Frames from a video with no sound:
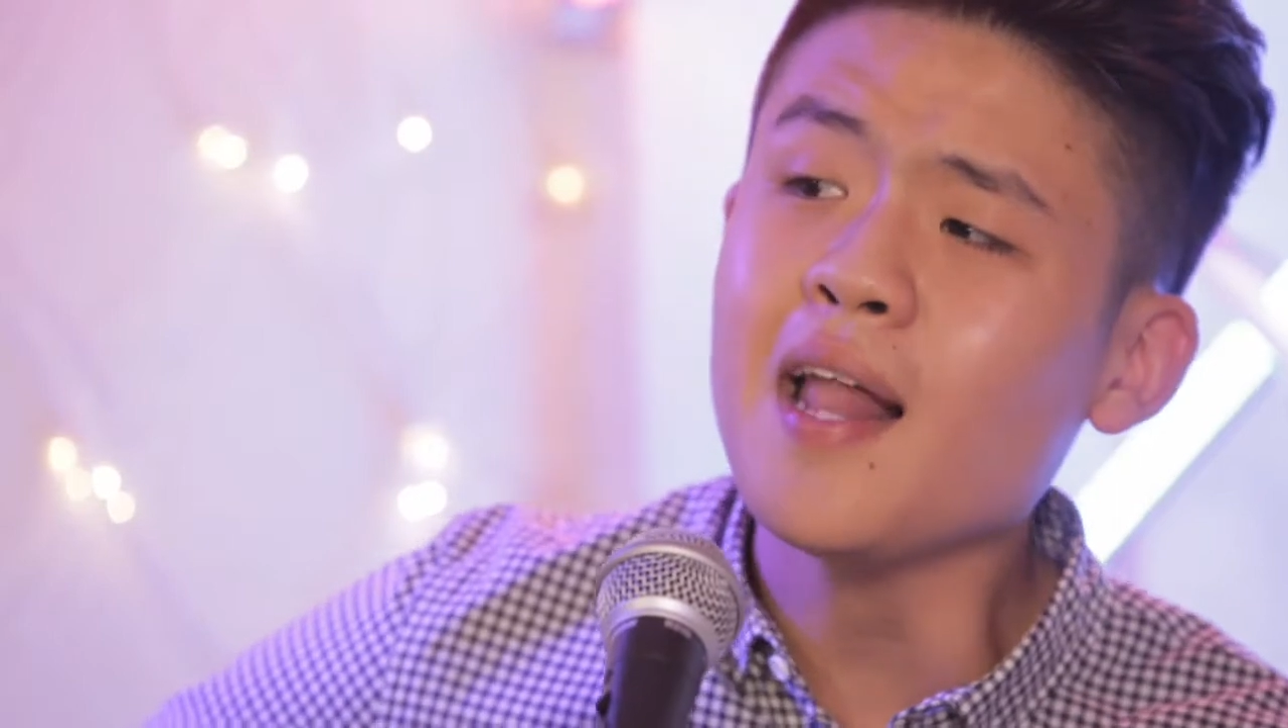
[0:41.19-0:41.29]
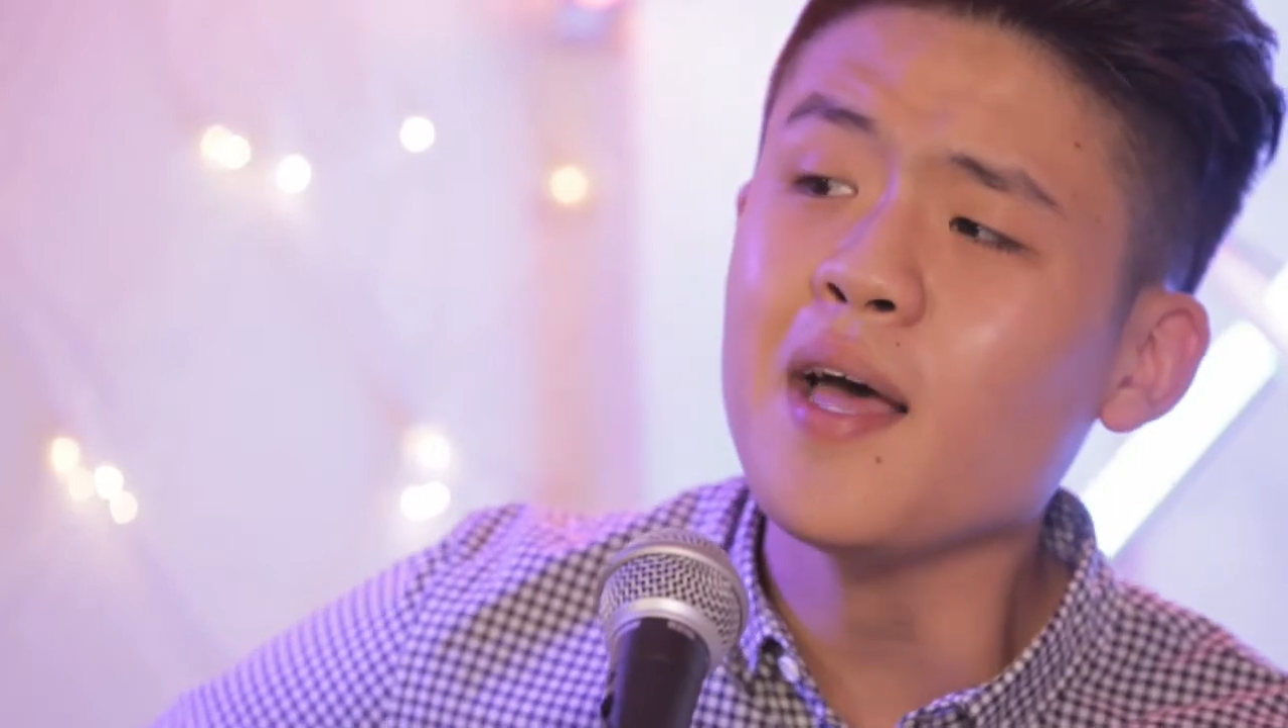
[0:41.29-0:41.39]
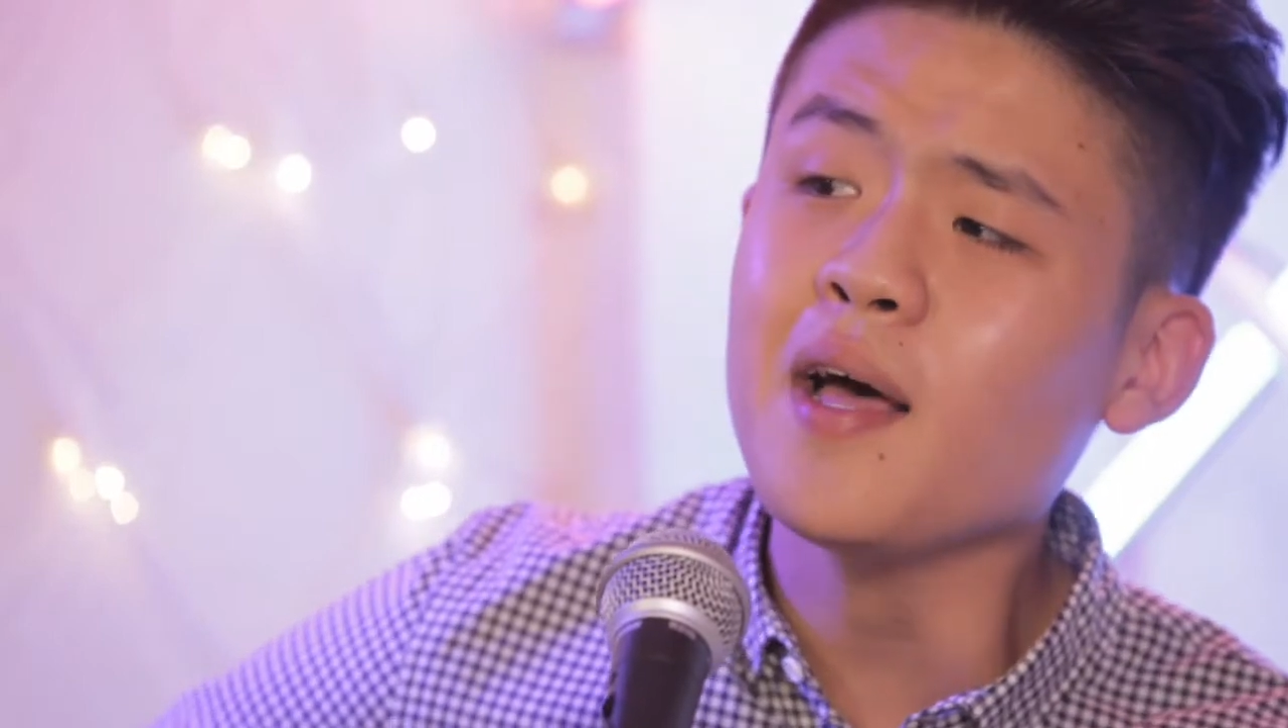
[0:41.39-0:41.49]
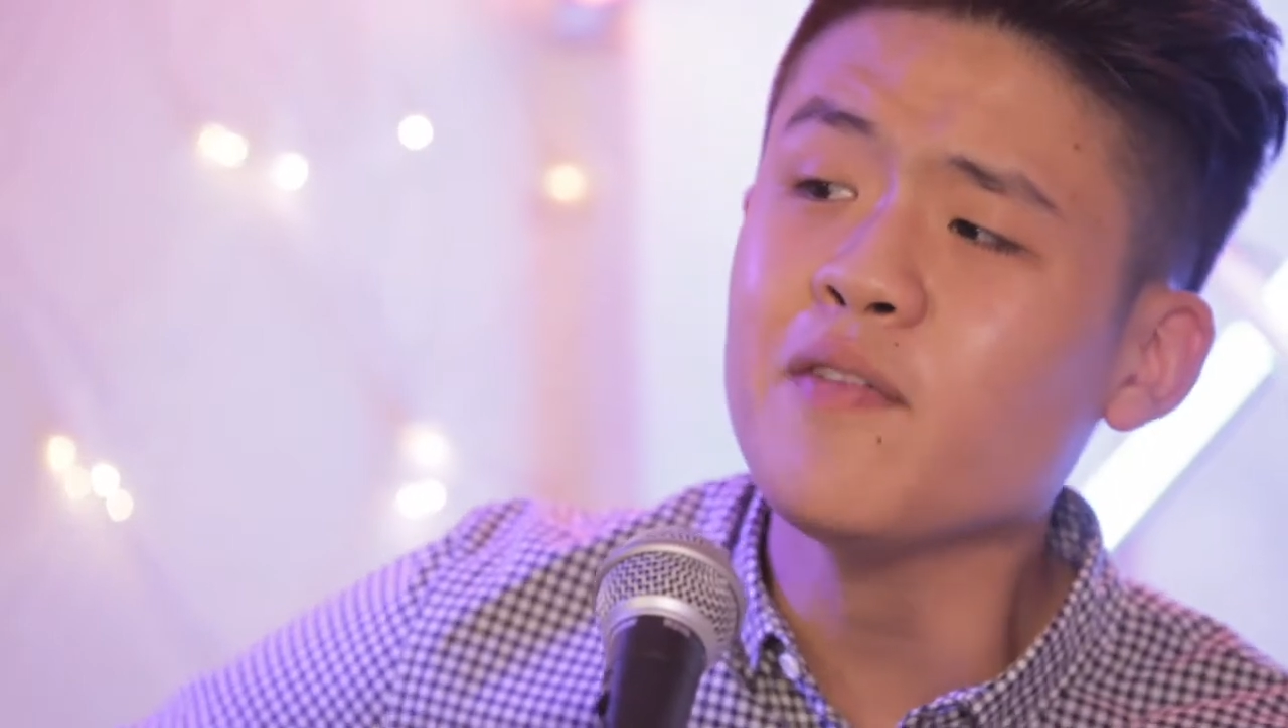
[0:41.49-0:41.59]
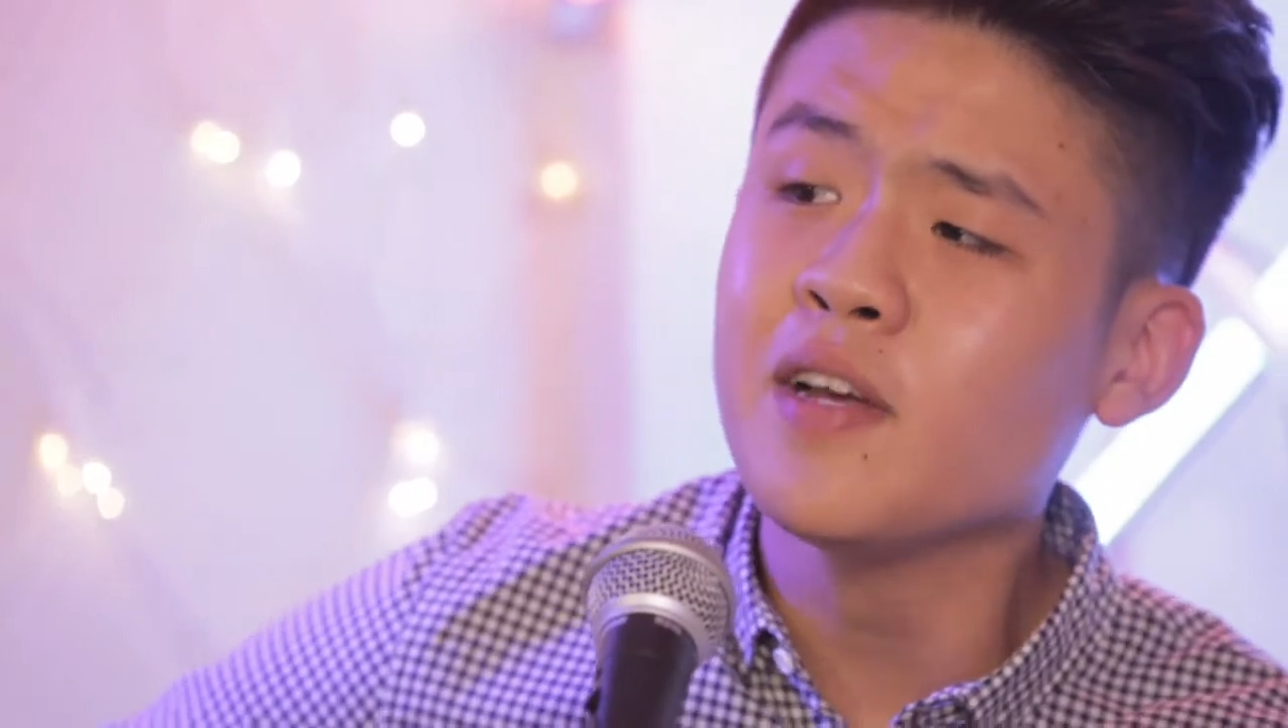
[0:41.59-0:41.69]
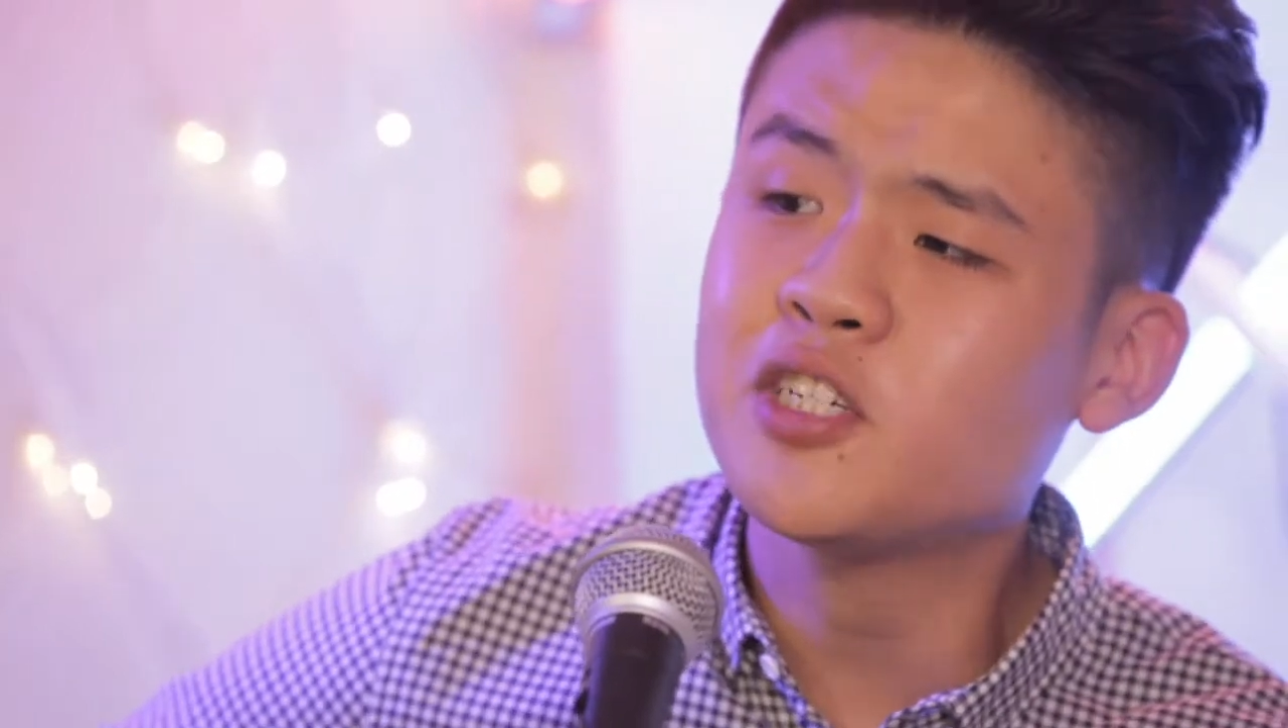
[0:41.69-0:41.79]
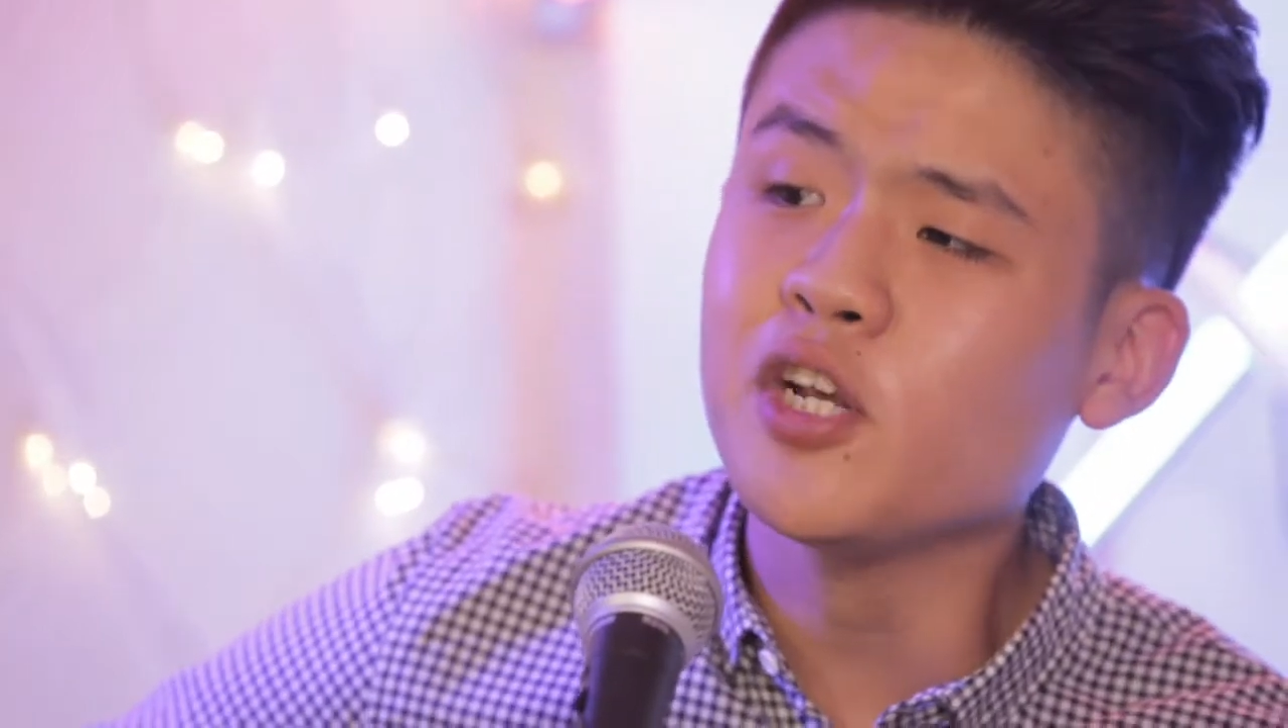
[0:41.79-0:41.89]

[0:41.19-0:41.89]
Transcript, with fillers: loved